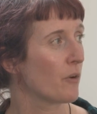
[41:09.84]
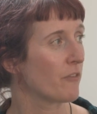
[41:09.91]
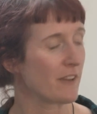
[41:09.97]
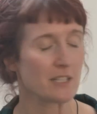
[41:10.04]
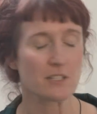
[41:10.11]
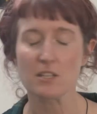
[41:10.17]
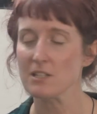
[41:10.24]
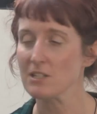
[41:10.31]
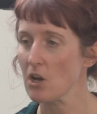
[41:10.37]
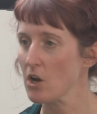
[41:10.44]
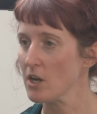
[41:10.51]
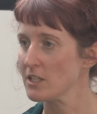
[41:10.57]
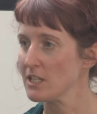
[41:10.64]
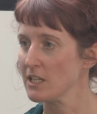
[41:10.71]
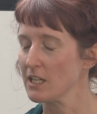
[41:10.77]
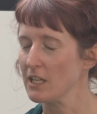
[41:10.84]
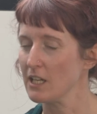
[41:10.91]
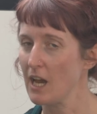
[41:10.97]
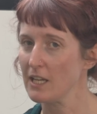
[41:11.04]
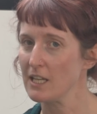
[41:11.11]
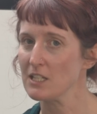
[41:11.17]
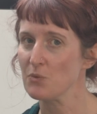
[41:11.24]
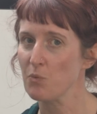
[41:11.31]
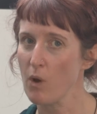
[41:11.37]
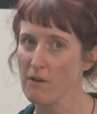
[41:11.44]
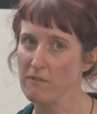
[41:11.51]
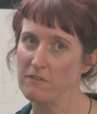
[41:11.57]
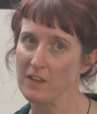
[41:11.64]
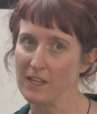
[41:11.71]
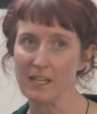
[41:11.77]
within society, and it's
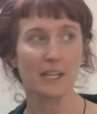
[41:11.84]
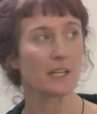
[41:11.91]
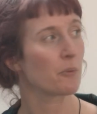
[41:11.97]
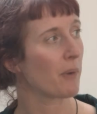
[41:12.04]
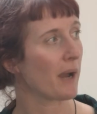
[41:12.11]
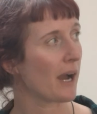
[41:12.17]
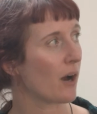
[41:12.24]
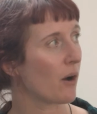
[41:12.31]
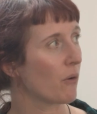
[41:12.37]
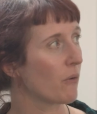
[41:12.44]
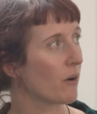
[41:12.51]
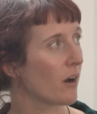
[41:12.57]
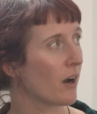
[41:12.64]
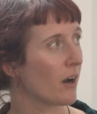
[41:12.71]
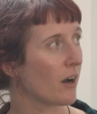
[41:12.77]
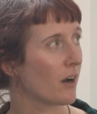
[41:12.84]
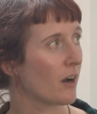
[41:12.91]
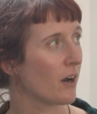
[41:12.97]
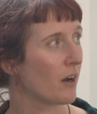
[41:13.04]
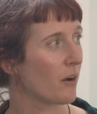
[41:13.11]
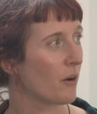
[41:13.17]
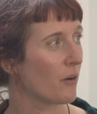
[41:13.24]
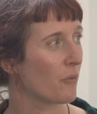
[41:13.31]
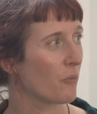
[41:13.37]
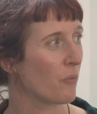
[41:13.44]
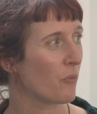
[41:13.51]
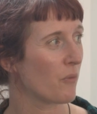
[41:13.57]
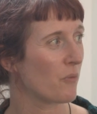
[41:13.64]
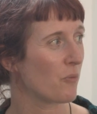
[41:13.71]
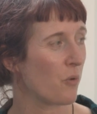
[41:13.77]
worth thinking about
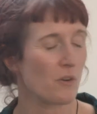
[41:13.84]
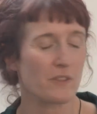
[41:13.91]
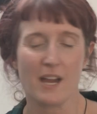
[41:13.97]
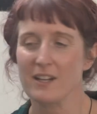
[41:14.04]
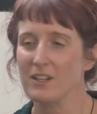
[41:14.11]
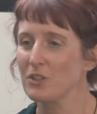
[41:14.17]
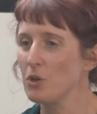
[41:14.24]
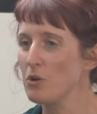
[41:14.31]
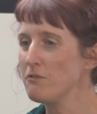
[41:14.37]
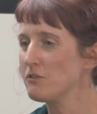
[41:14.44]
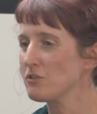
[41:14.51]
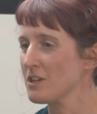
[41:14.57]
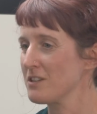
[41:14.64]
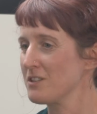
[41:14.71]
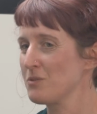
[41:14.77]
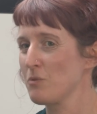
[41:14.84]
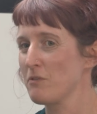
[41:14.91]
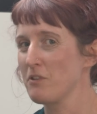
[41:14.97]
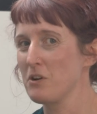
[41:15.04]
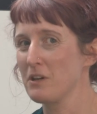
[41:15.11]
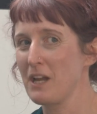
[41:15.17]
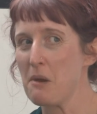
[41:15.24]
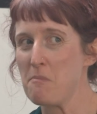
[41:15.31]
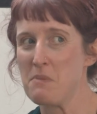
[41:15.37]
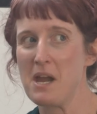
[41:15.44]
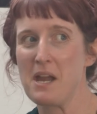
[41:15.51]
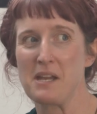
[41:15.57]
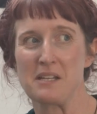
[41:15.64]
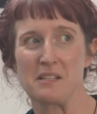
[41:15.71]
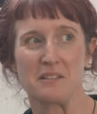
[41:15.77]
what that can offer us with our
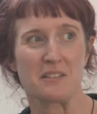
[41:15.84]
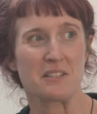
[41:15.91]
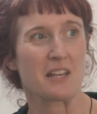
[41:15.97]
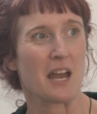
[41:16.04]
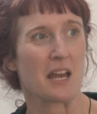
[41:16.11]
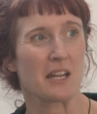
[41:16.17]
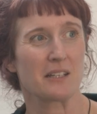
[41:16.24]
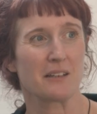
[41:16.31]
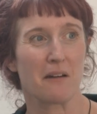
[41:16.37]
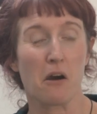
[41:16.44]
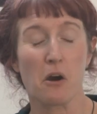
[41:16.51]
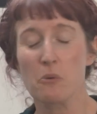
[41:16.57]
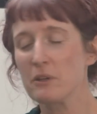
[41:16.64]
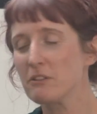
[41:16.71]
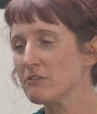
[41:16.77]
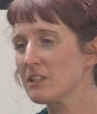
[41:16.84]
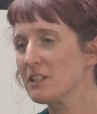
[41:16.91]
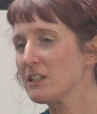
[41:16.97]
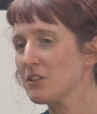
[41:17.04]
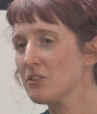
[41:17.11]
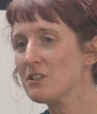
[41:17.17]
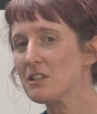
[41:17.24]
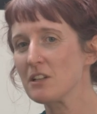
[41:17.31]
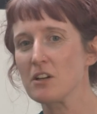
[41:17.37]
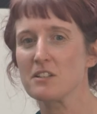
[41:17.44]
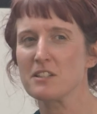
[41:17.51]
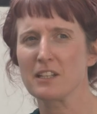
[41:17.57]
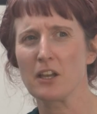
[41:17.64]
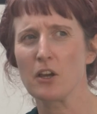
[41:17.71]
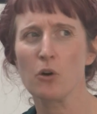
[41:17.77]
campaigns, and are we really
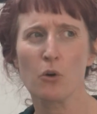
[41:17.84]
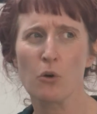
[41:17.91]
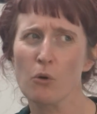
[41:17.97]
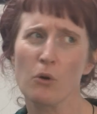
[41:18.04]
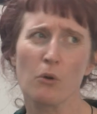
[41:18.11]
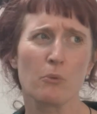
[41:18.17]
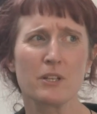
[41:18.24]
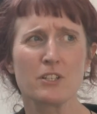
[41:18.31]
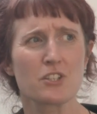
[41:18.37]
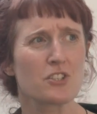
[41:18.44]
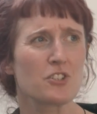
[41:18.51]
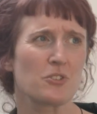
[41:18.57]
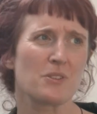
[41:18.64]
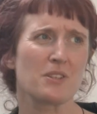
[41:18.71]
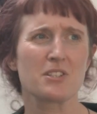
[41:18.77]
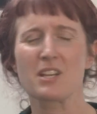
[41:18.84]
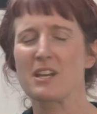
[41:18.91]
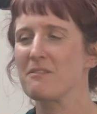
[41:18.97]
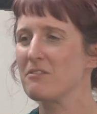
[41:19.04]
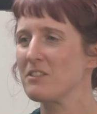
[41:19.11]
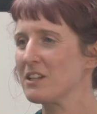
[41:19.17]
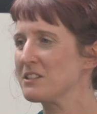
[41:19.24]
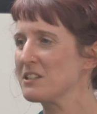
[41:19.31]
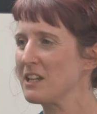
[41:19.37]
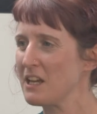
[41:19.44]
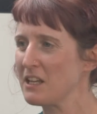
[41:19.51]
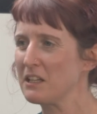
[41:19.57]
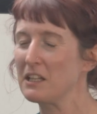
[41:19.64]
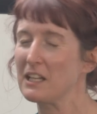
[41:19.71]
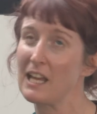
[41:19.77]
utilising it, or are we just doing the same things
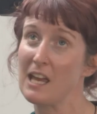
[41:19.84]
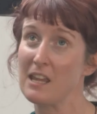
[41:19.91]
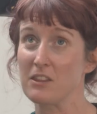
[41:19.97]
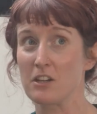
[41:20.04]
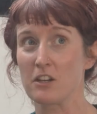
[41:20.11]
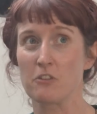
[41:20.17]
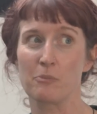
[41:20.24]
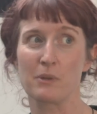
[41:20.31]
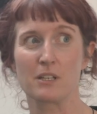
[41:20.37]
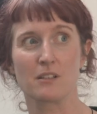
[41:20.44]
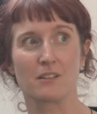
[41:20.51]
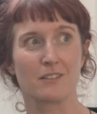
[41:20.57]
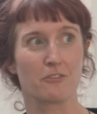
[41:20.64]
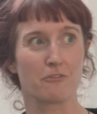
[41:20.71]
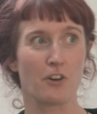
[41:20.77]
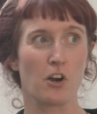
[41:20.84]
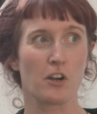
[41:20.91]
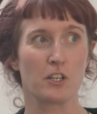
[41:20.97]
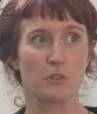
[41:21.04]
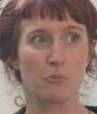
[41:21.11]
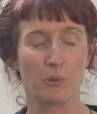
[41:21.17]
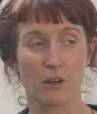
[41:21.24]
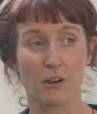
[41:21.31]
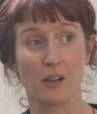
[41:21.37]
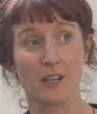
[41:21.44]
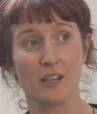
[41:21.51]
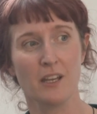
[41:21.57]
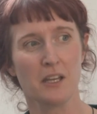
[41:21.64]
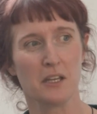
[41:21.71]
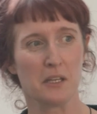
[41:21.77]
again and again that have been defined
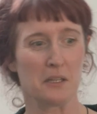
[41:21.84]
by,